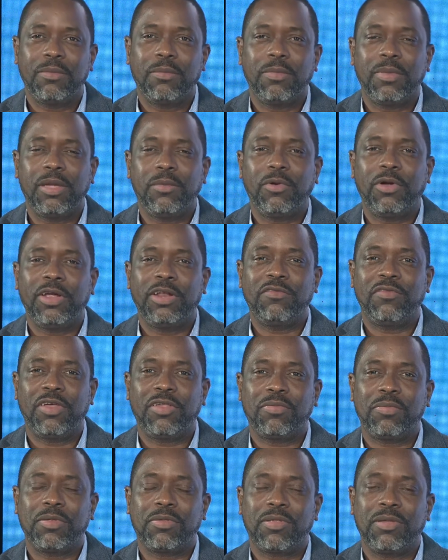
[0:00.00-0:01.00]
Mayberry
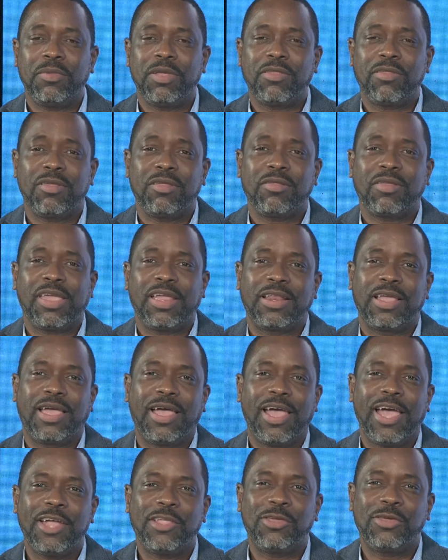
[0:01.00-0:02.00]
Investments Limited can
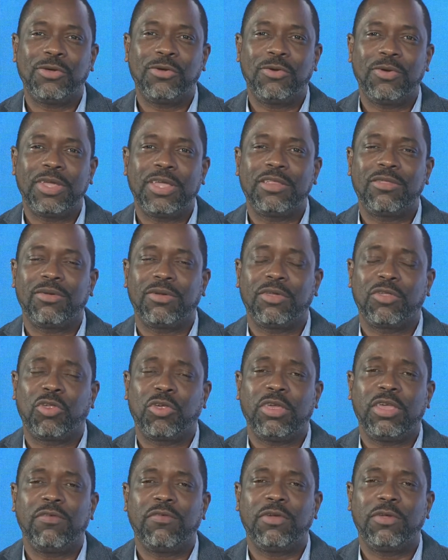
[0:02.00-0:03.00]
guide you into
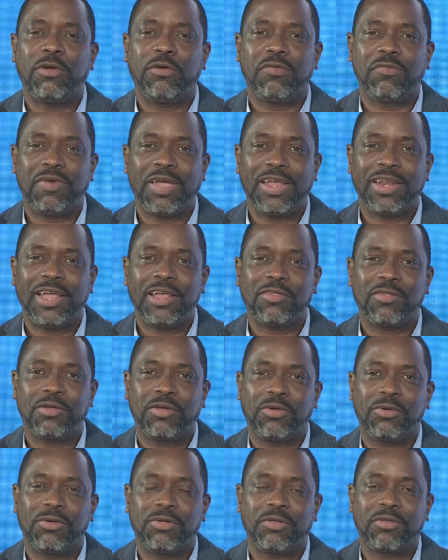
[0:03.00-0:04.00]
achieving your financial
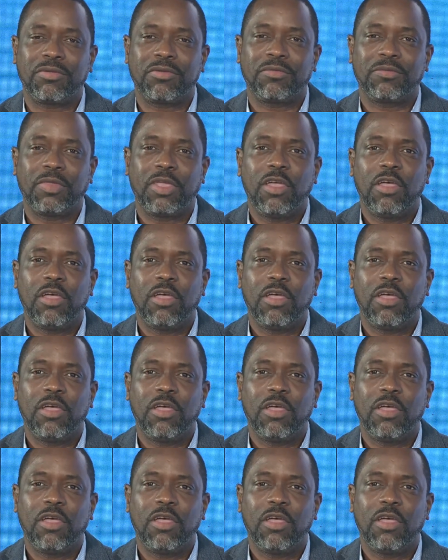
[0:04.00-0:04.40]
goals.